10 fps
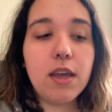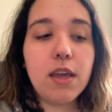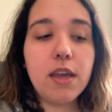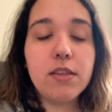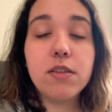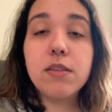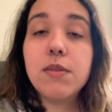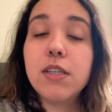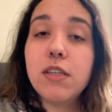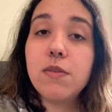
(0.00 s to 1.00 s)
Anton
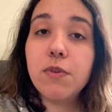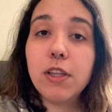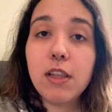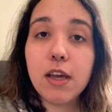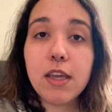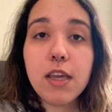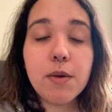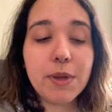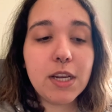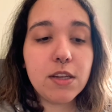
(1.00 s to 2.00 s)
seems like he's really lucky.
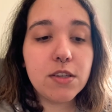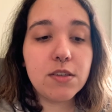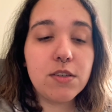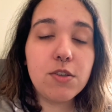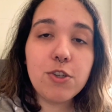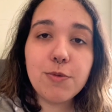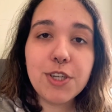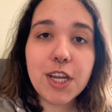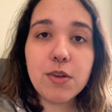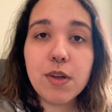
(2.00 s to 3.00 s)
I mean, he does his YouTube
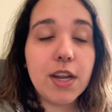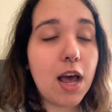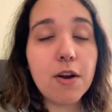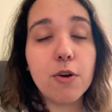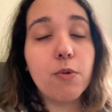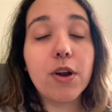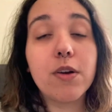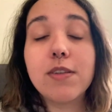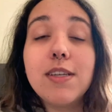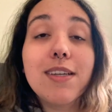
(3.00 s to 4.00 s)
channel, and I don't know where
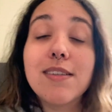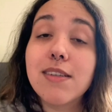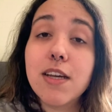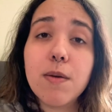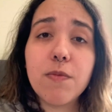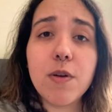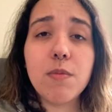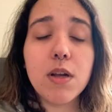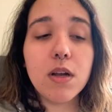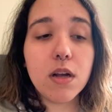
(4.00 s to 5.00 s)
else he gets his income
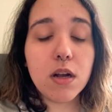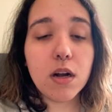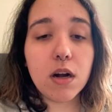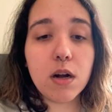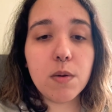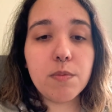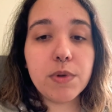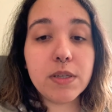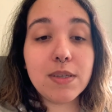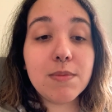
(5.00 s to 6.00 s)
from,
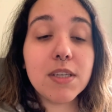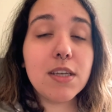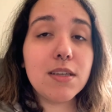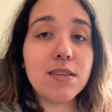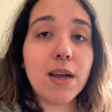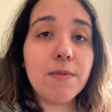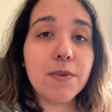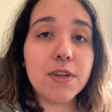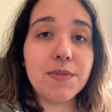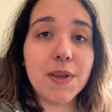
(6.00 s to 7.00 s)
but it seems like he has time
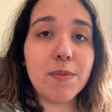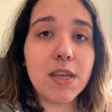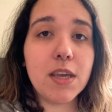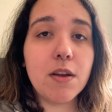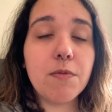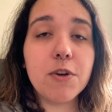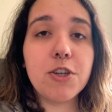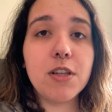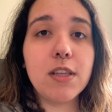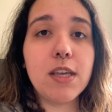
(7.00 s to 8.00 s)
for his family. And
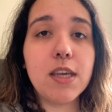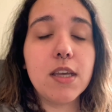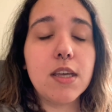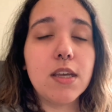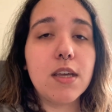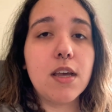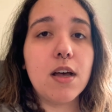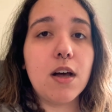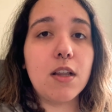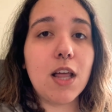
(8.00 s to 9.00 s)
unfortunately,
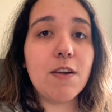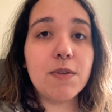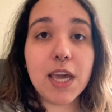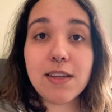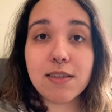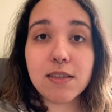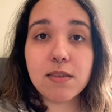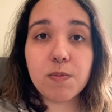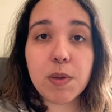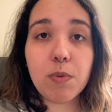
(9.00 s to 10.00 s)
a lot of
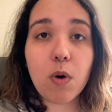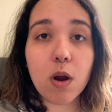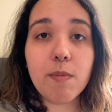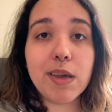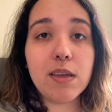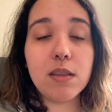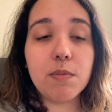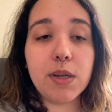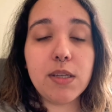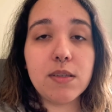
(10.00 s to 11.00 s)
cases, people aren't making the
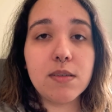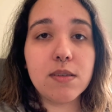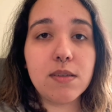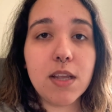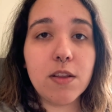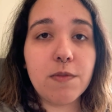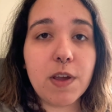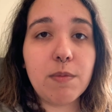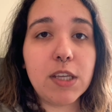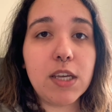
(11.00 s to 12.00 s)
money to sustain their
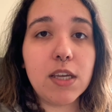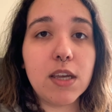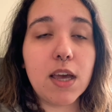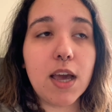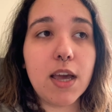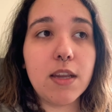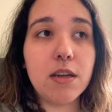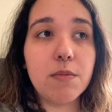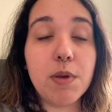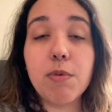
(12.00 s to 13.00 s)
family
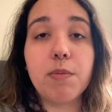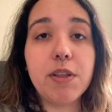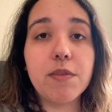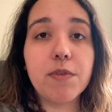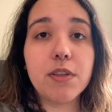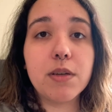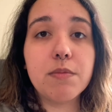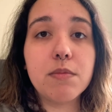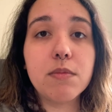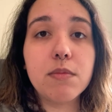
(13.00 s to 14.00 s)
and be able to be there for
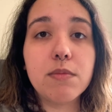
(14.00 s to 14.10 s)
them.